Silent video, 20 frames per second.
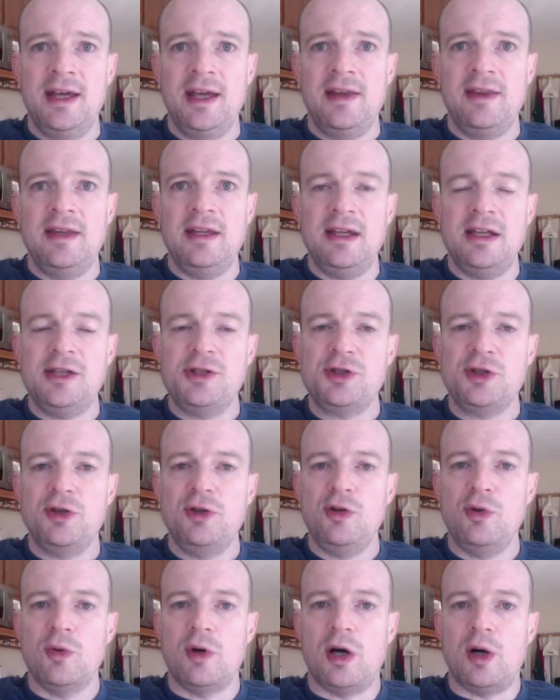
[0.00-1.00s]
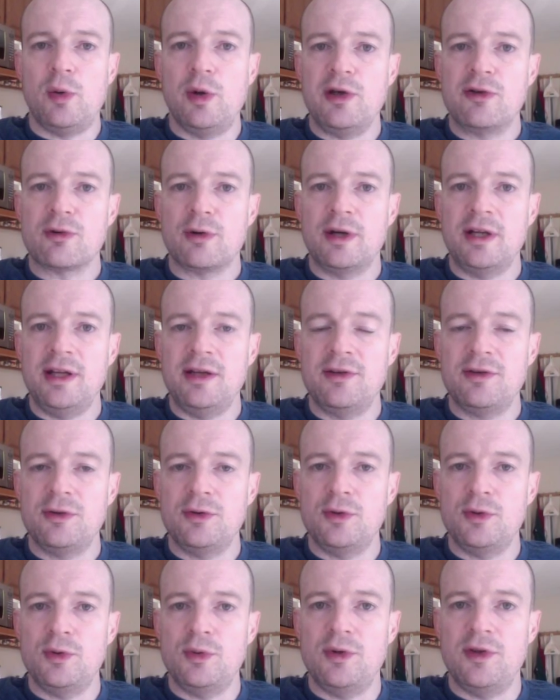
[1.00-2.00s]
The issue you always run
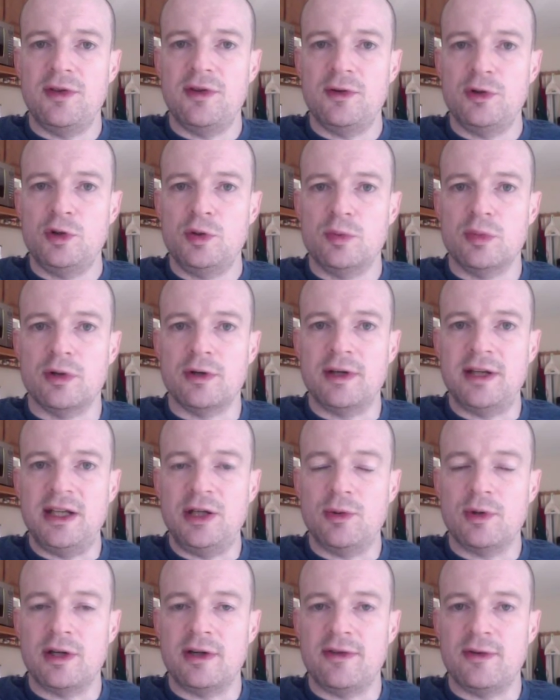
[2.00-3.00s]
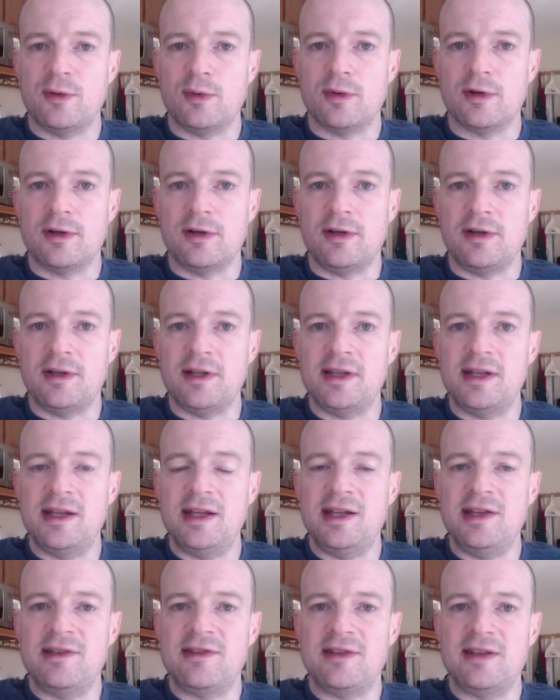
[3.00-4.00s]
into with Uber anywhere in the world
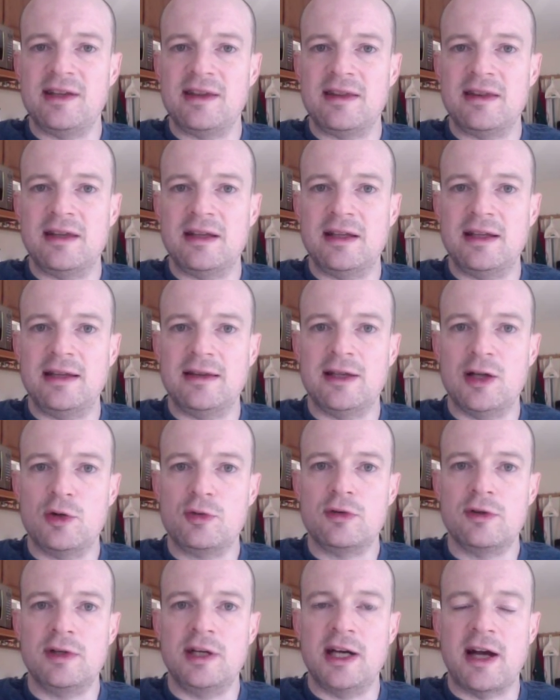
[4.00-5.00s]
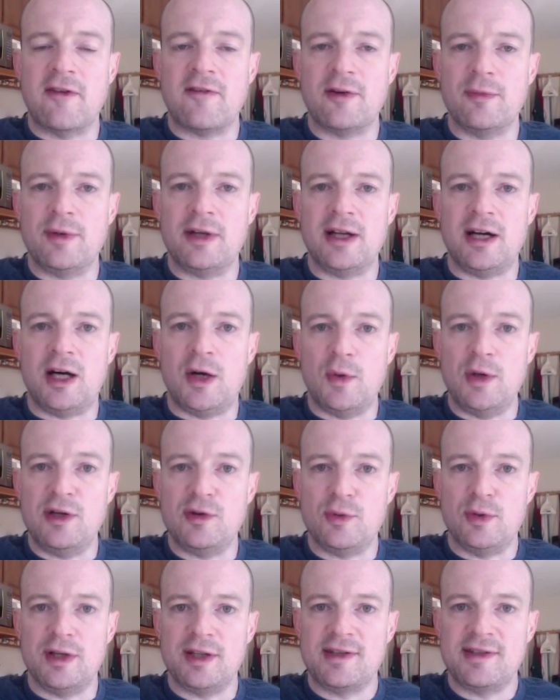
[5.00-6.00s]
is that the local government
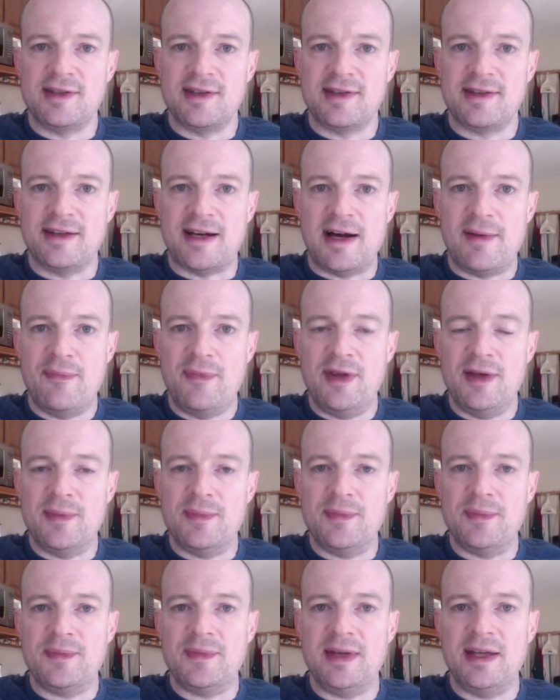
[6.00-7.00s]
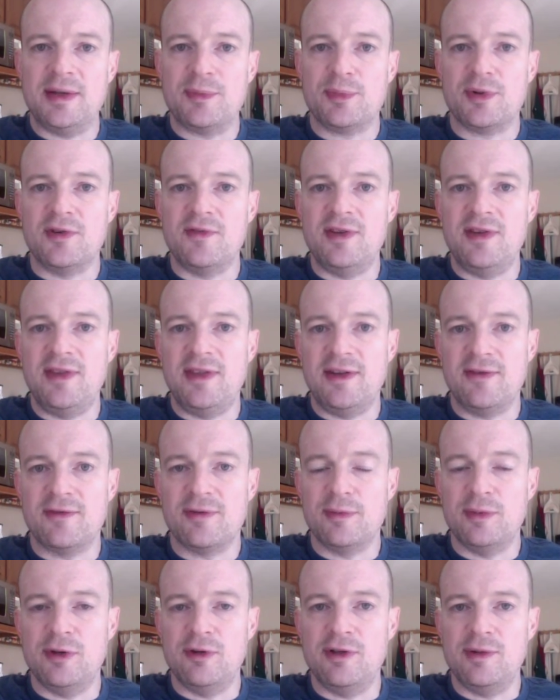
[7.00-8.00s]
always wants to stop them and prevent them
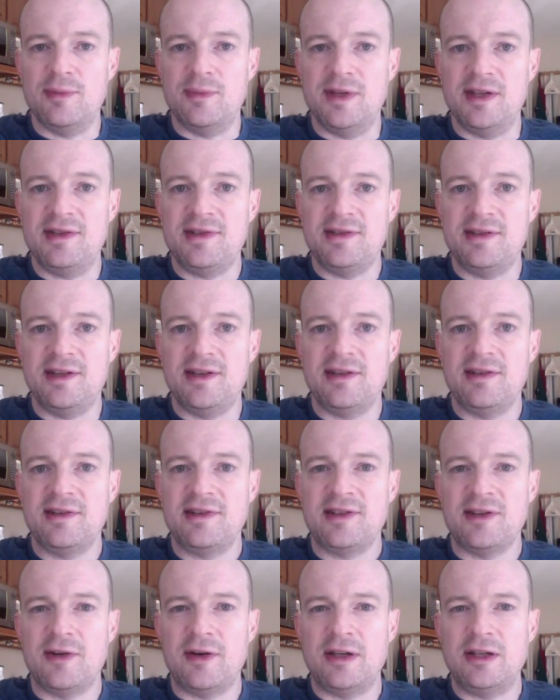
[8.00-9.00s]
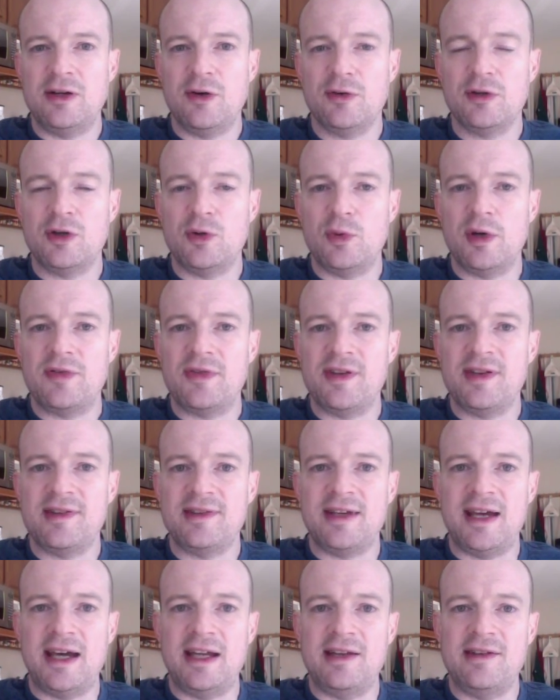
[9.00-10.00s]
from doing business. So I don't know what the
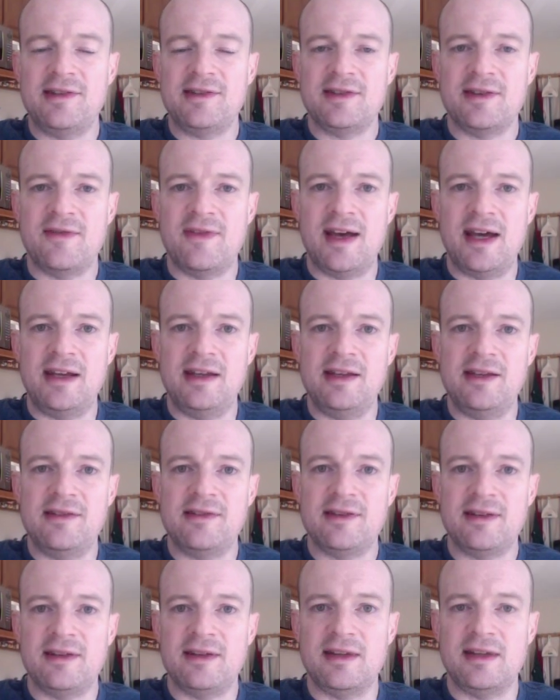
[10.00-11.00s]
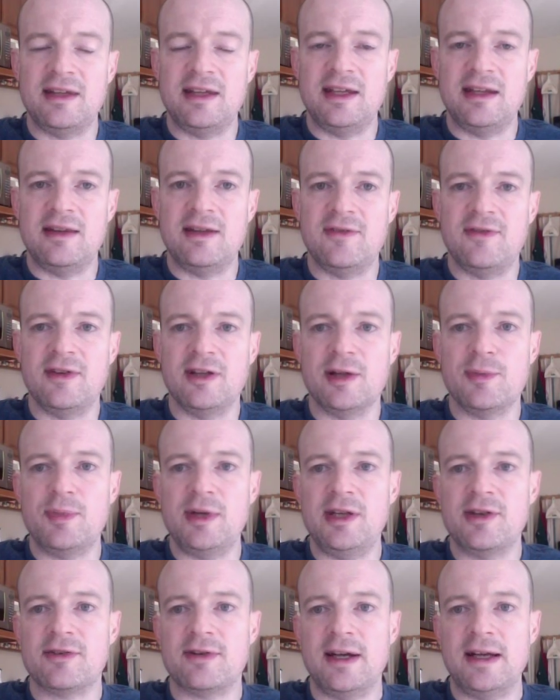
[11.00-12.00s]
status of that is in the
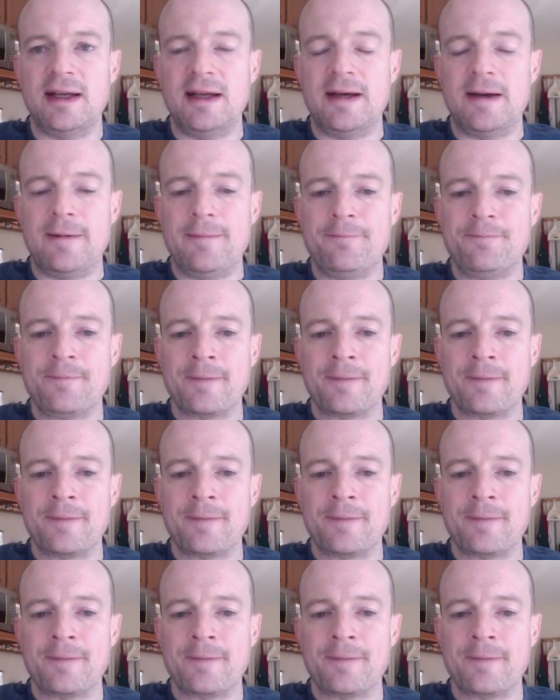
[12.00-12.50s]
Philippines right now.